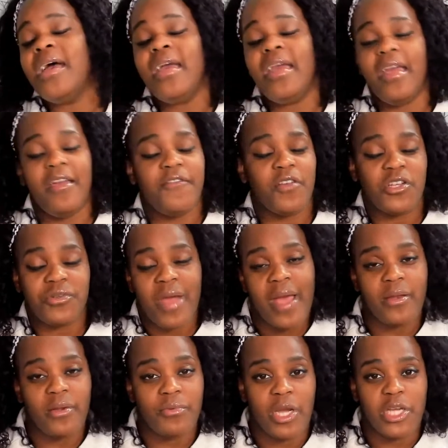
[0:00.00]
if you're
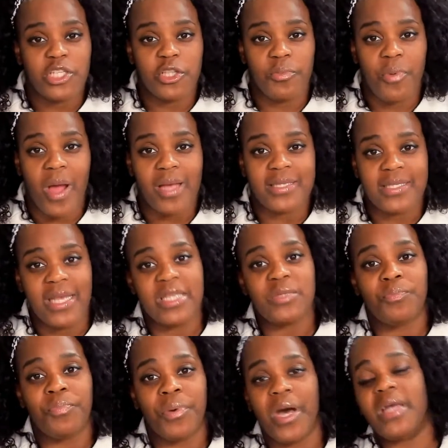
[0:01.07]
trying to rush the process,
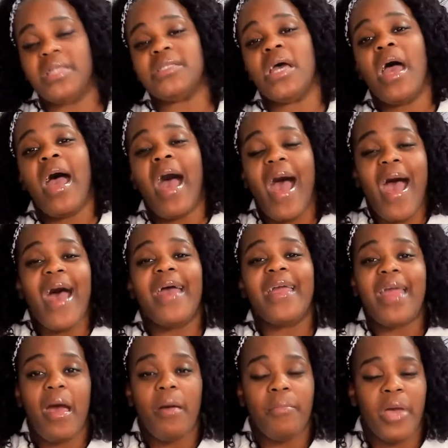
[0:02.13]
but I
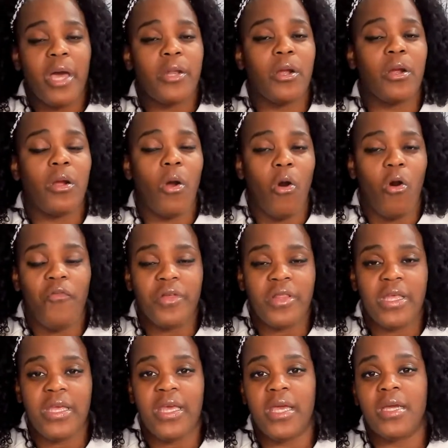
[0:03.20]
got better over
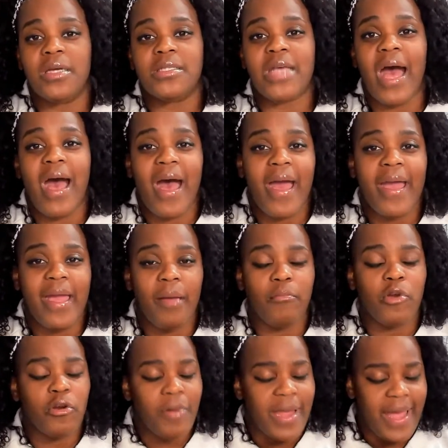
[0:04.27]
the years. I am
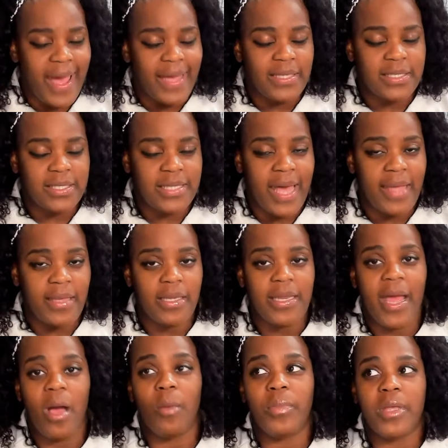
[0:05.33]
great at designing
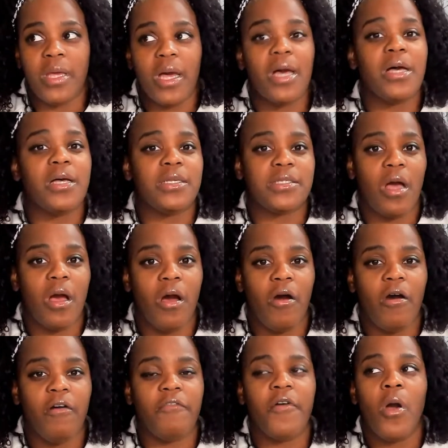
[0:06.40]
now because
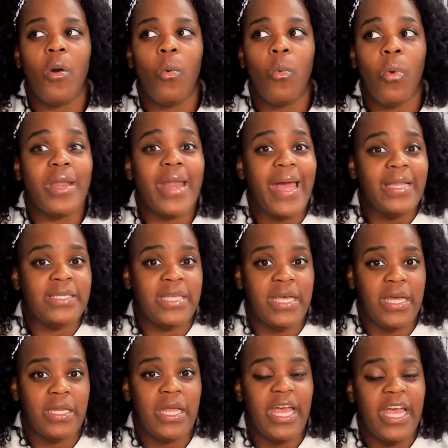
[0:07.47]
of what I
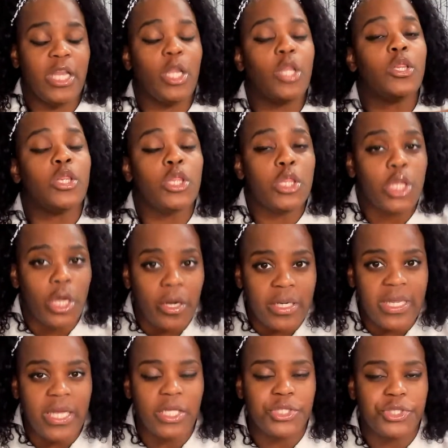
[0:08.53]
did in
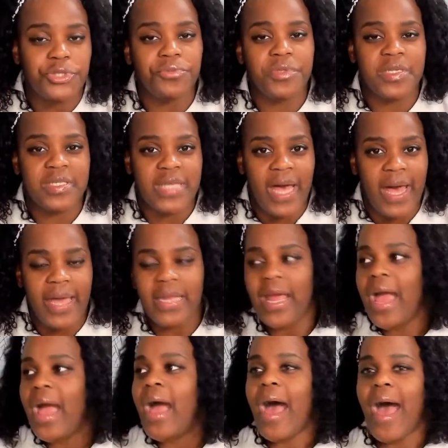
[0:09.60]
learning to design.
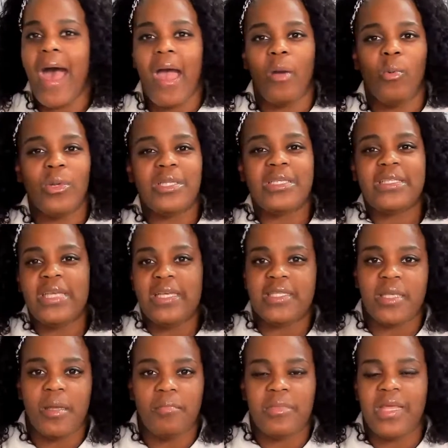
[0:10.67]
I would see
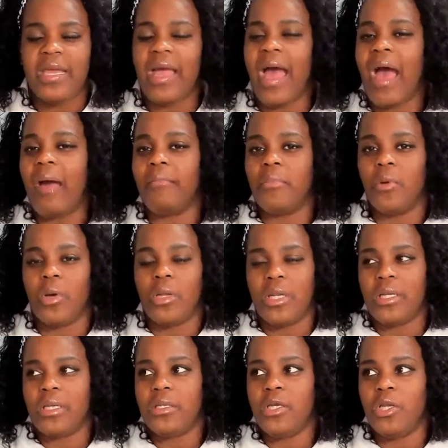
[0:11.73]
something, I'm going to,